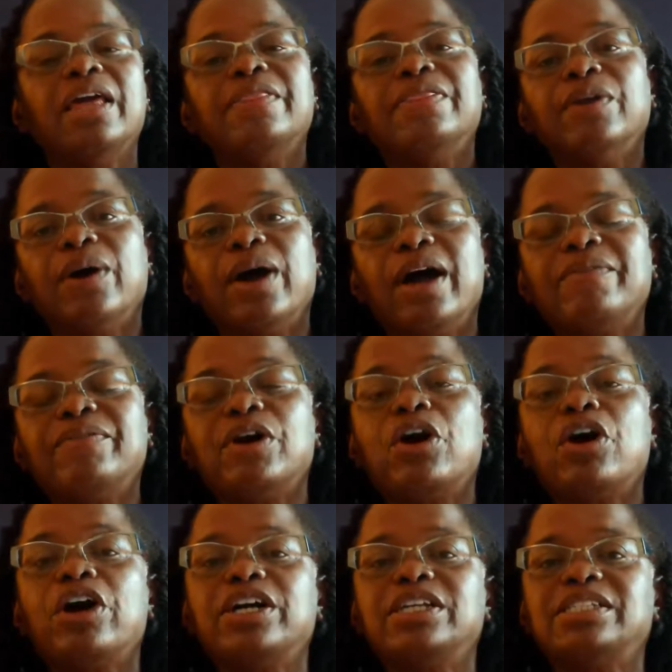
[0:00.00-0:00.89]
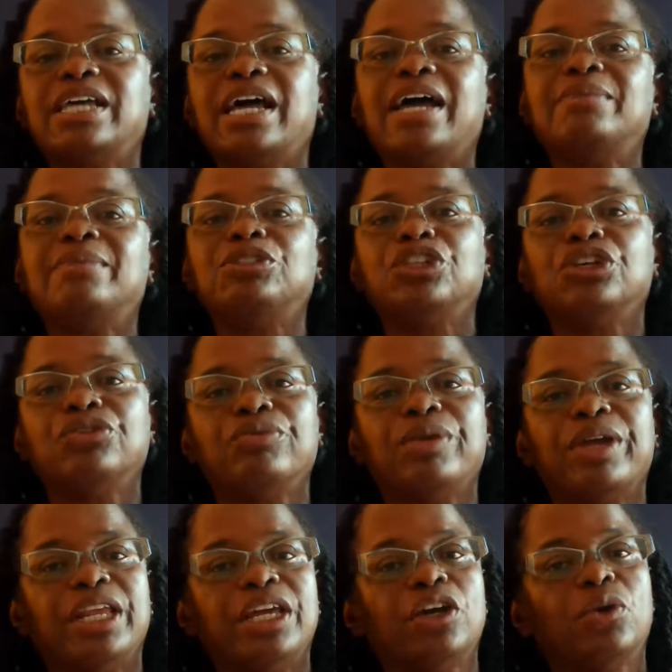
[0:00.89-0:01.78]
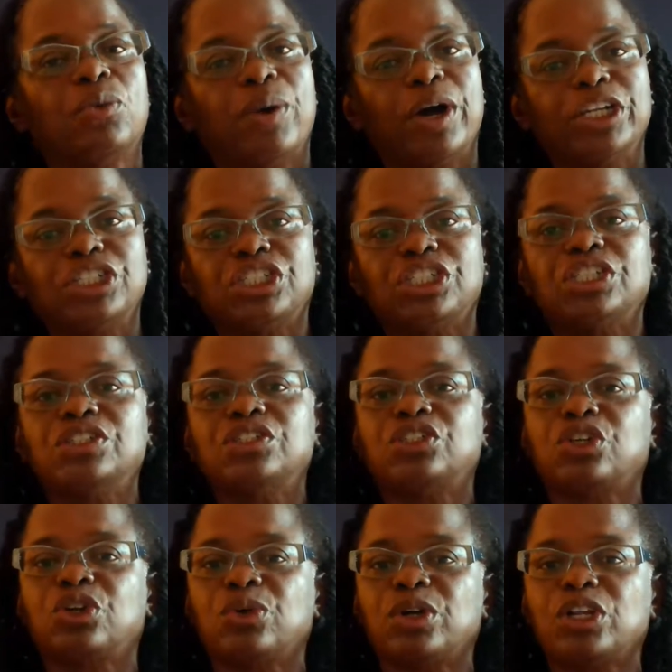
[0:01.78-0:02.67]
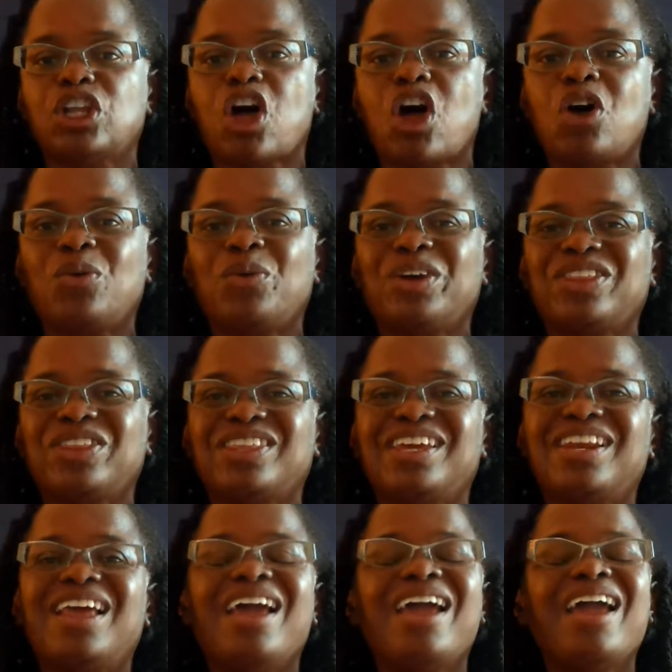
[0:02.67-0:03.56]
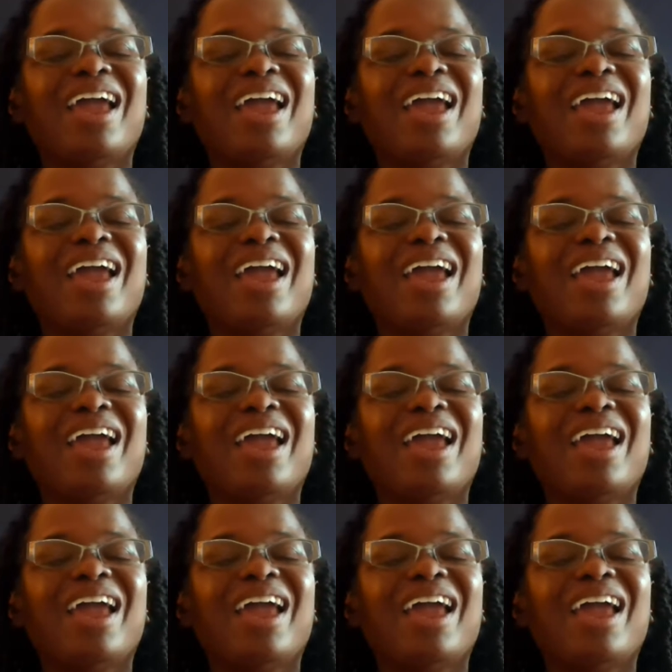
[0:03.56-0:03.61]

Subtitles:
They'll have a hard time generating questions to go along with it,